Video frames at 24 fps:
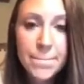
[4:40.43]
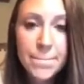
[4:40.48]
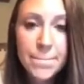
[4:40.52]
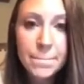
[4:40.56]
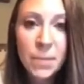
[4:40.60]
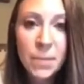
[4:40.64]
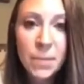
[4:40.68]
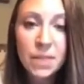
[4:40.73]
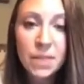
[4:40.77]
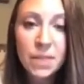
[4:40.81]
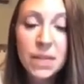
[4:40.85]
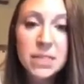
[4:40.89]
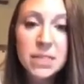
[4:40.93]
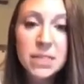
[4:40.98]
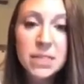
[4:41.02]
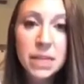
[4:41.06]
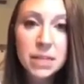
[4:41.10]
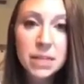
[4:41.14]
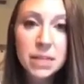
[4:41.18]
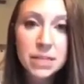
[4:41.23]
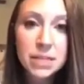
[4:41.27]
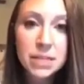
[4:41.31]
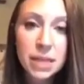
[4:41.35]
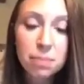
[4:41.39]
They stay in
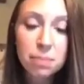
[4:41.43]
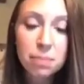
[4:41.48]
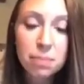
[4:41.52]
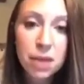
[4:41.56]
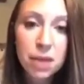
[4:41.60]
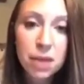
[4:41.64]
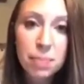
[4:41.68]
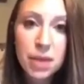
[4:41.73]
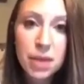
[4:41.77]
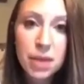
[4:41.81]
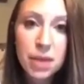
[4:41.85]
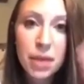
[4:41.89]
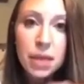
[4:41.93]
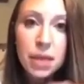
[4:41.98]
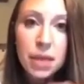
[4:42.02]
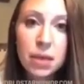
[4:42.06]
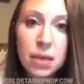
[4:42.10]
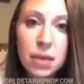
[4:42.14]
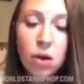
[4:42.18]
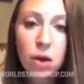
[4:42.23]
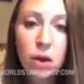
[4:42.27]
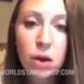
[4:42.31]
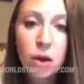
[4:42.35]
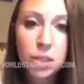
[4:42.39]
the same PPE
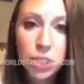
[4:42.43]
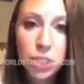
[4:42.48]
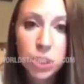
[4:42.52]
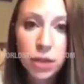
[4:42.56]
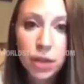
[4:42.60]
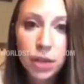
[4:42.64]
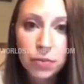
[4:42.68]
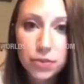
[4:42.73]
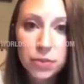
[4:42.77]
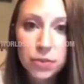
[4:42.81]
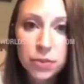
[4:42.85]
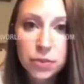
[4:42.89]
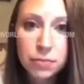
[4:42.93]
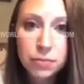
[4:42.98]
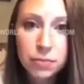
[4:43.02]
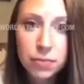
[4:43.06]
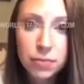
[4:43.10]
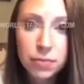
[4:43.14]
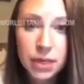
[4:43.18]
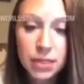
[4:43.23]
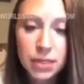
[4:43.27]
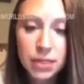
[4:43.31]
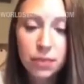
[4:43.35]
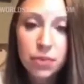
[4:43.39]
all shift,
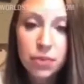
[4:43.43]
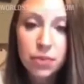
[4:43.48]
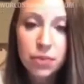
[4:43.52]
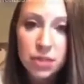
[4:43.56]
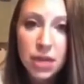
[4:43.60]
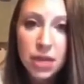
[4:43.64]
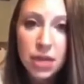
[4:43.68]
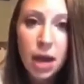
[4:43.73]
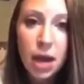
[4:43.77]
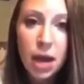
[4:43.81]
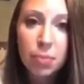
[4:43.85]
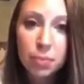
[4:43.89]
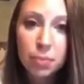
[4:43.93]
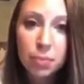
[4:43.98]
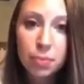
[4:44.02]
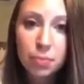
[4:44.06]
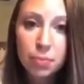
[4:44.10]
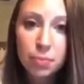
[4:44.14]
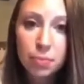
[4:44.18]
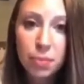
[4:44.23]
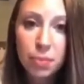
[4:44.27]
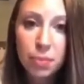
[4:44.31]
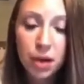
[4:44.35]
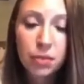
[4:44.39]
except for the top
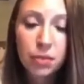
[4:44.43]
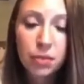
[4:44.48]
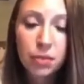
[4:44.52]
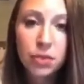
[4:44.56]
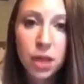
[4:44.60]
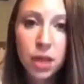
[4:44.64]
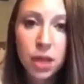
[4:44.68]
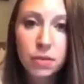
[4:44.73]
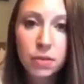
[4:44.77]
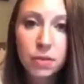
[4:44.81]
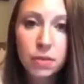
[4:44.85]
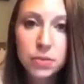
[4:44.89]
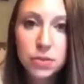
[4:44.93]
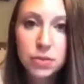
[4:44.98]
pair of gloves.